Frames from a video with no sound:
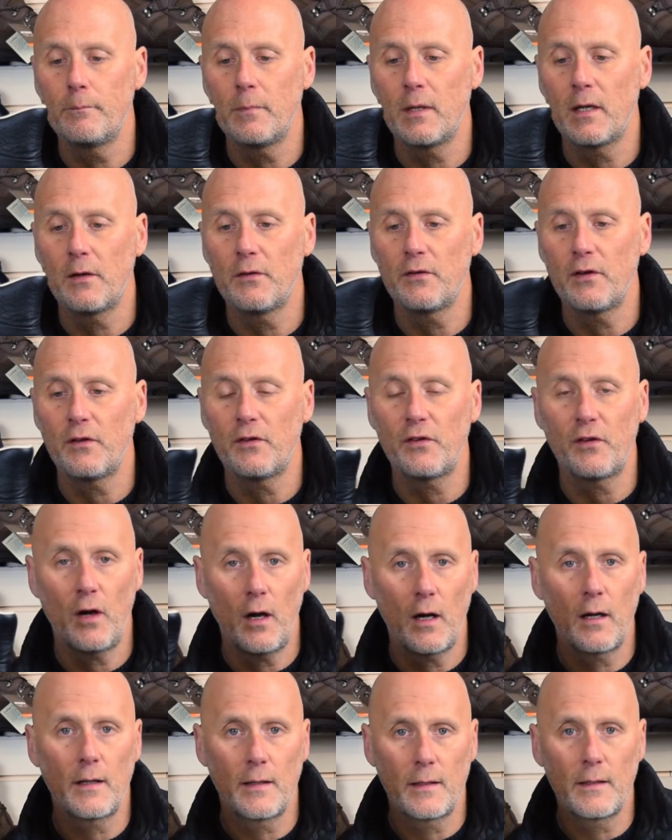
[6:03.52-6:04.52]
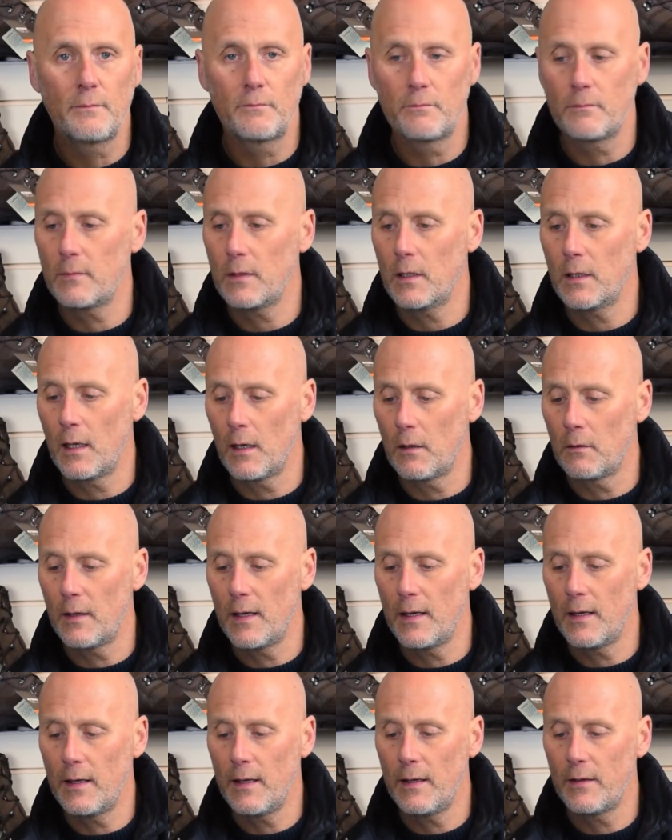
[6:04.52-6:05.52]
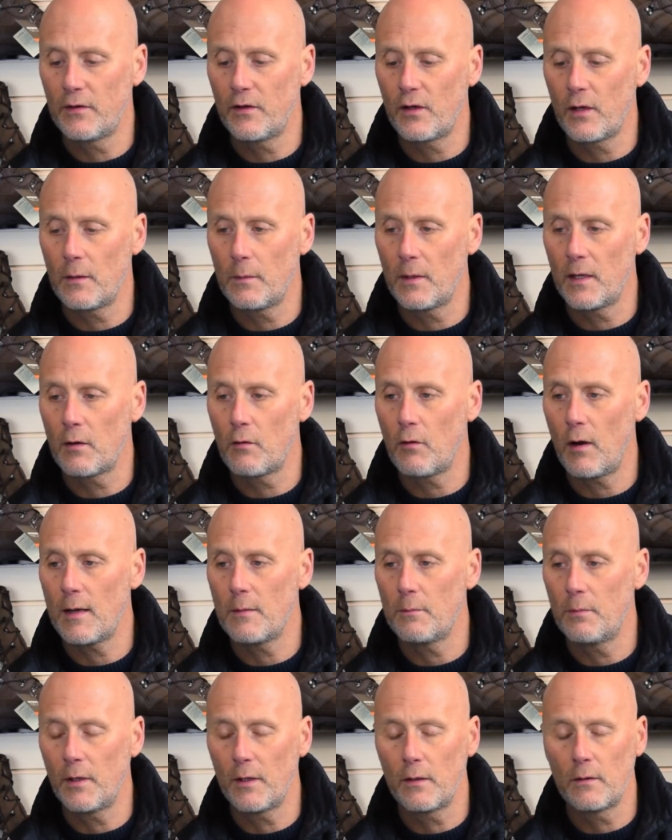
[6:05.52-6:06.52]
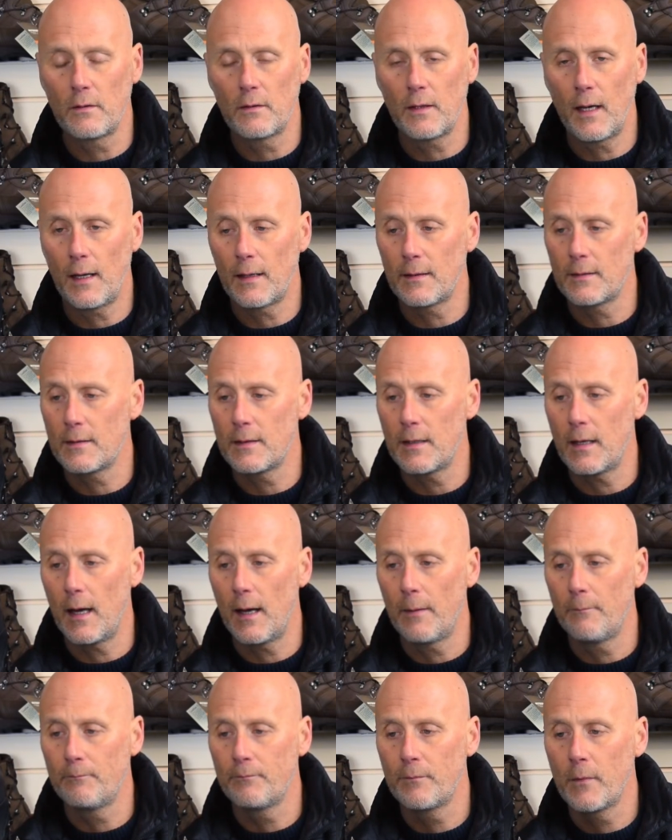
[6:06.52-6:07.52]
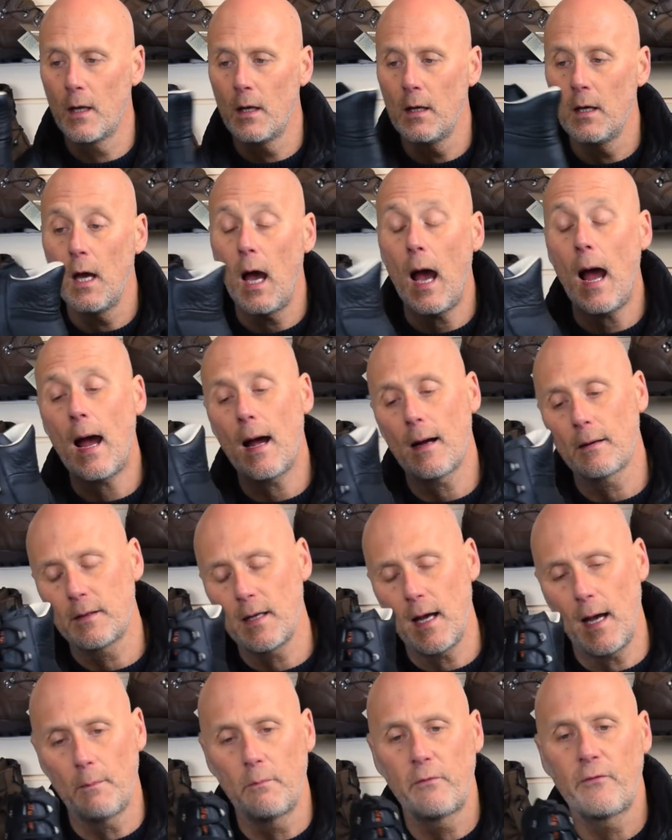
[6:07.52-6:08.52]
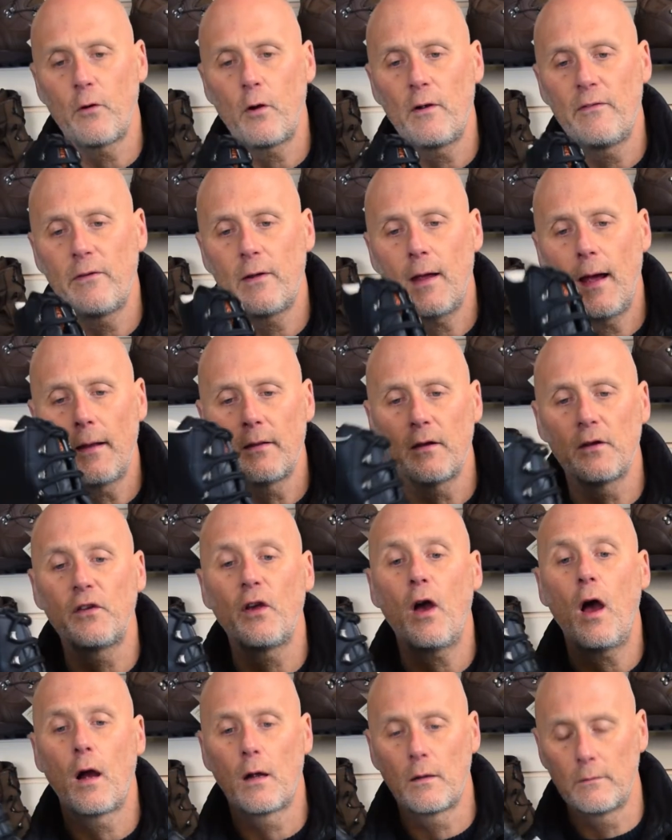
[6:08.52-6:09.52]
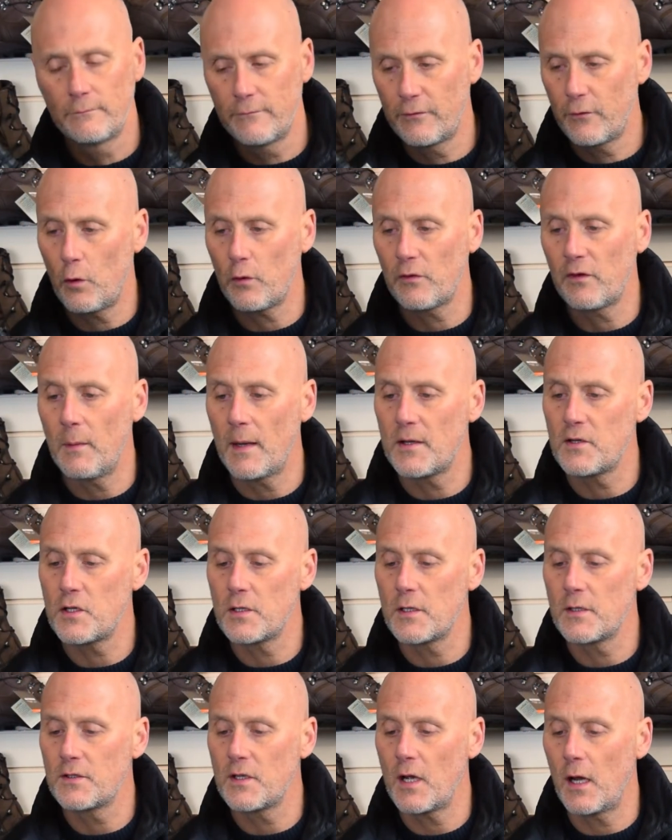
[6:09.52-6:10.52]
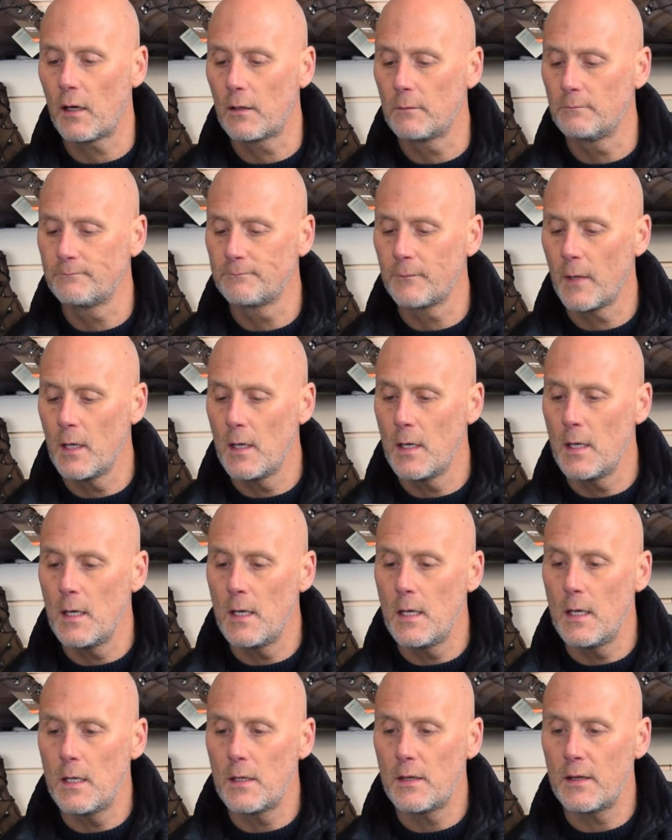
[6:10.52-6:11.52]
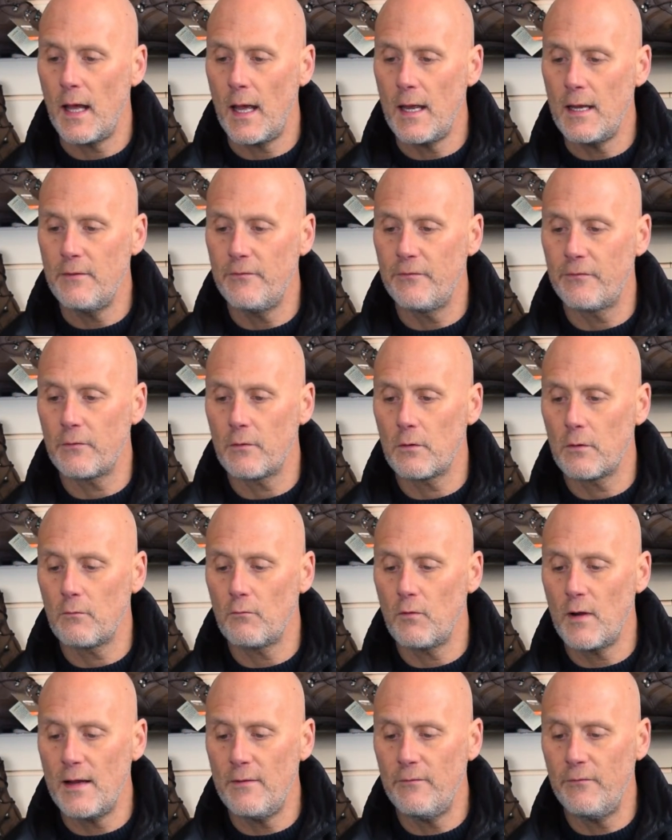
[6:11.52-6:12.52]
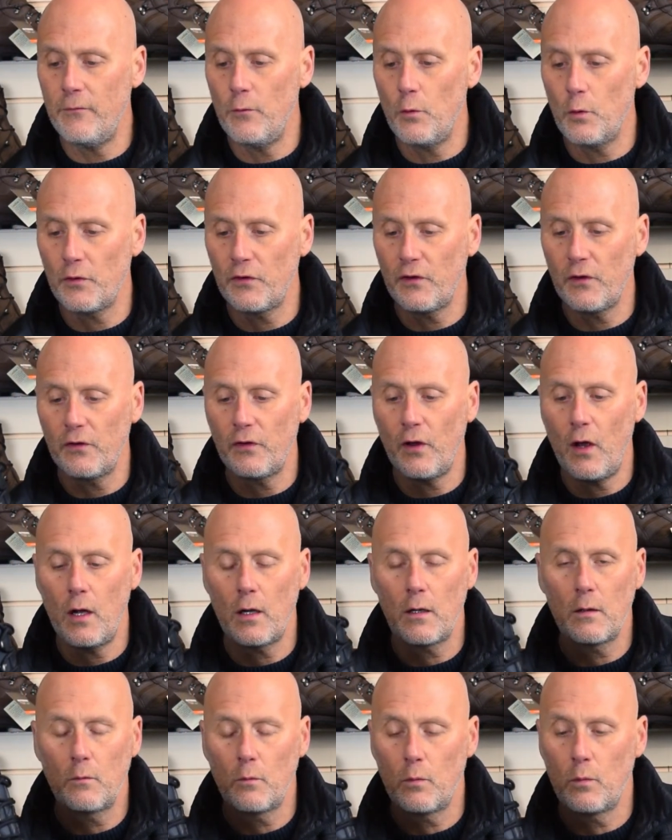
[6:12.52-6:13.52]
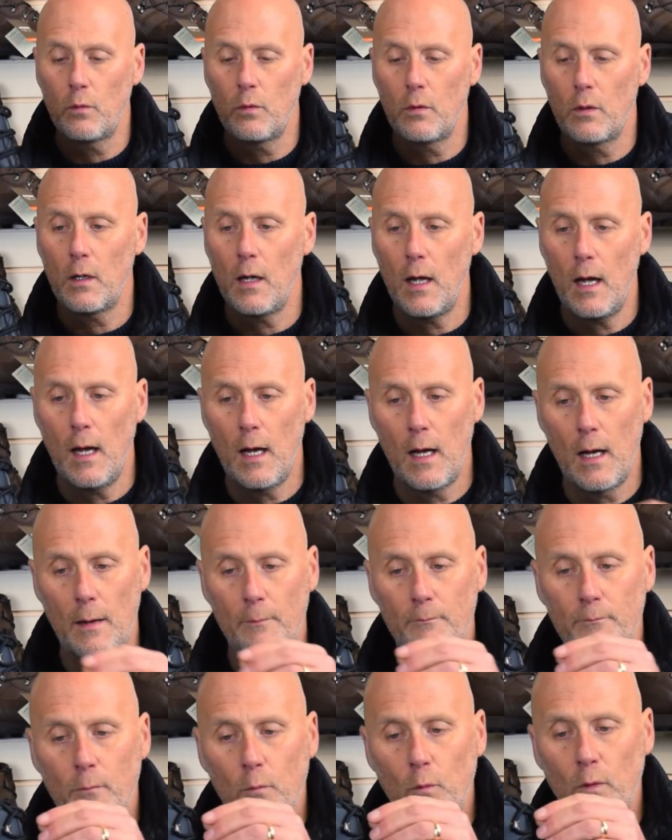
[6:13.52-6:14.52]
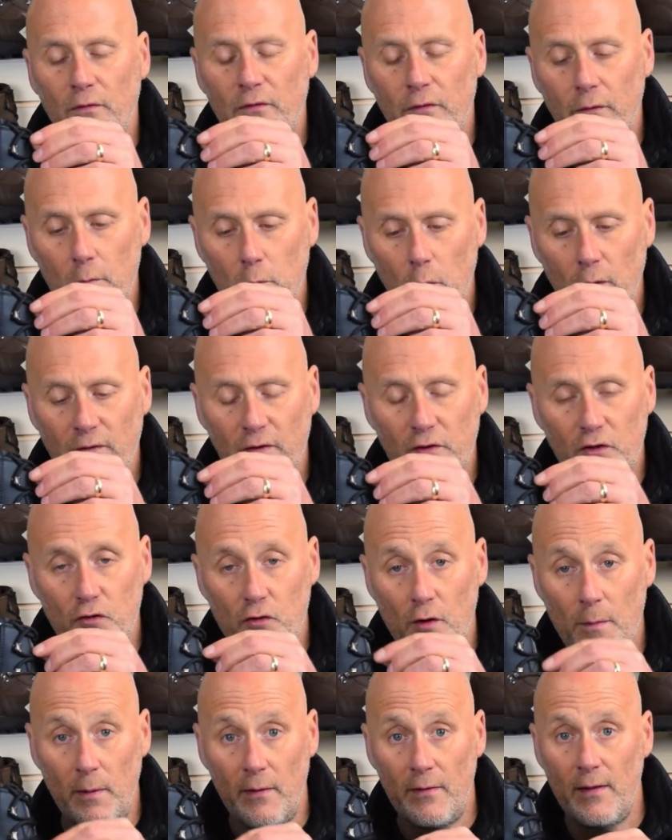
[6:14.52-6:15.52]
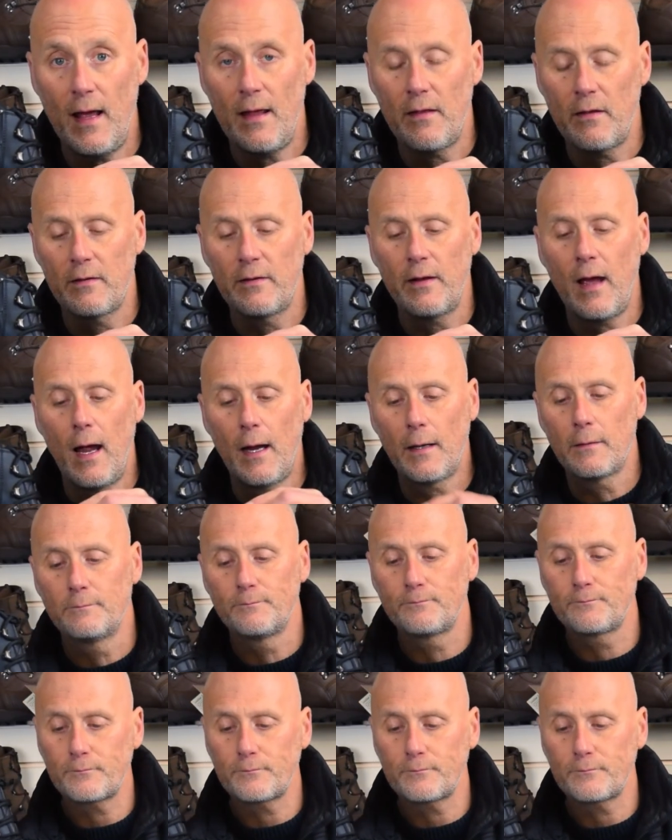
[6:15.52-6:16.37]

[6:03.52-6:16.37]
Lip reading: because it's certainly, you know, it's going to be a great boot. And yeah, before I forget, the tongue. Forgot to mention the tongue. They've reinforced the tongue with a strip of leather down,